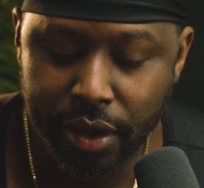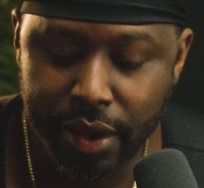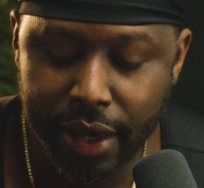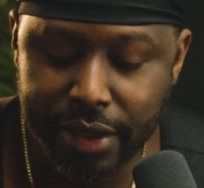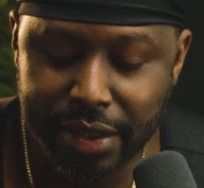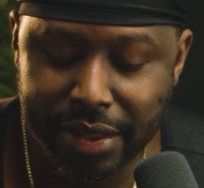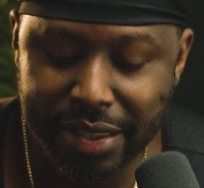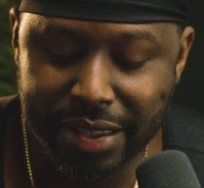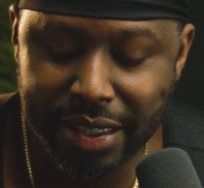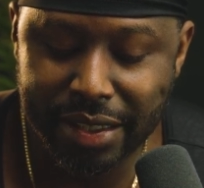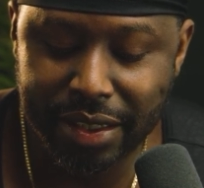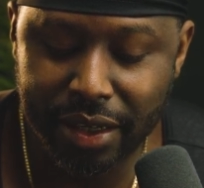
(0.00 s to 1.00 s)
that is
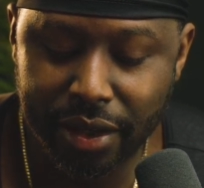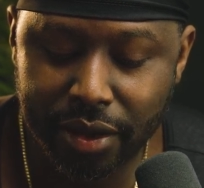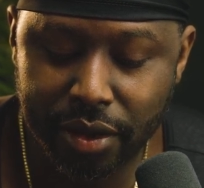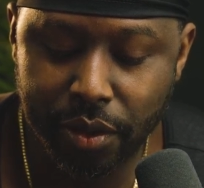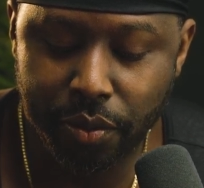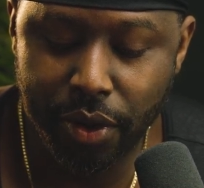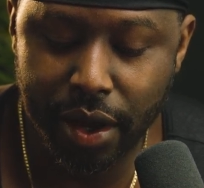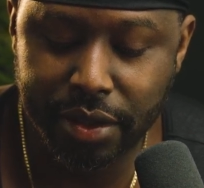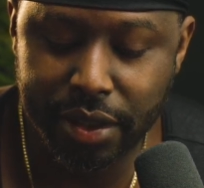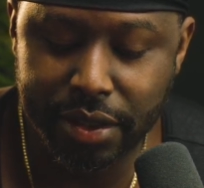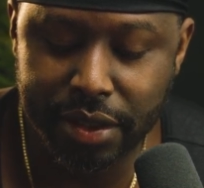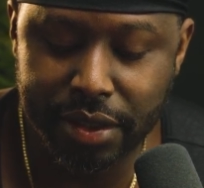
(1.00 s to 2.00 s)
insisting the
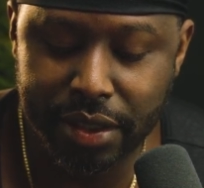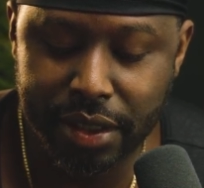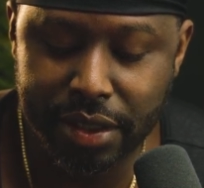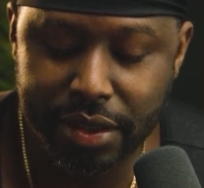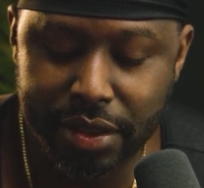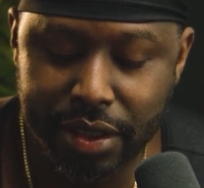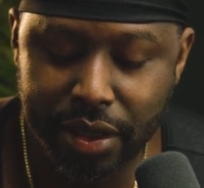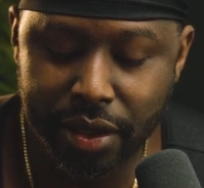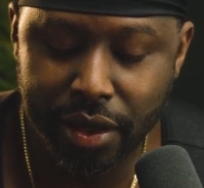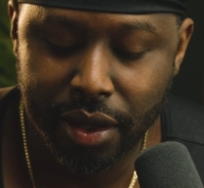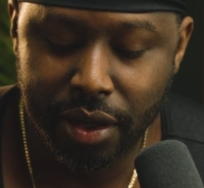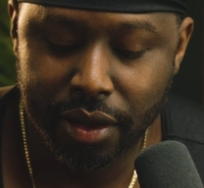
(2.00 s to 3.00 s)
process is easy.
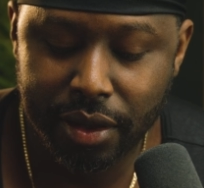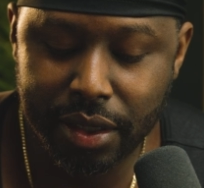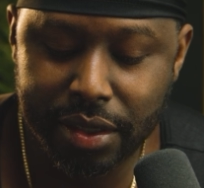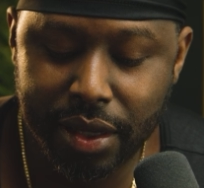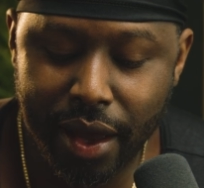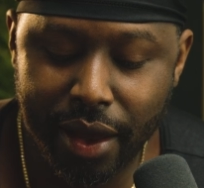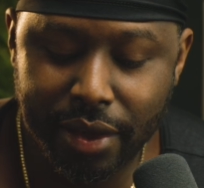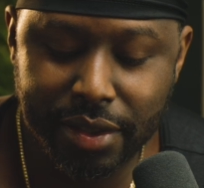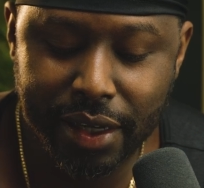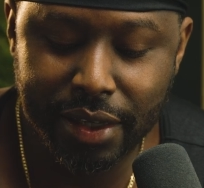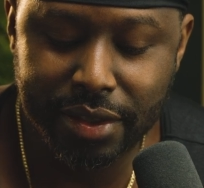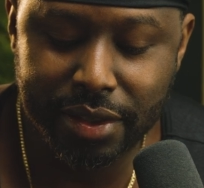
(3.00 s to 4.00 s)
This guy
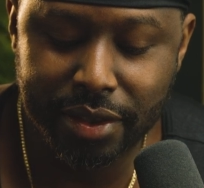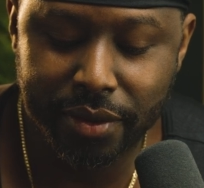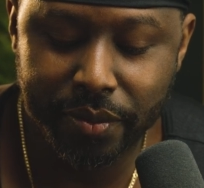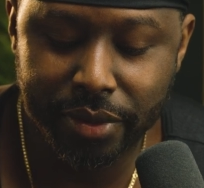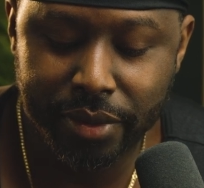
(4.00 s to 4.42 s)
takes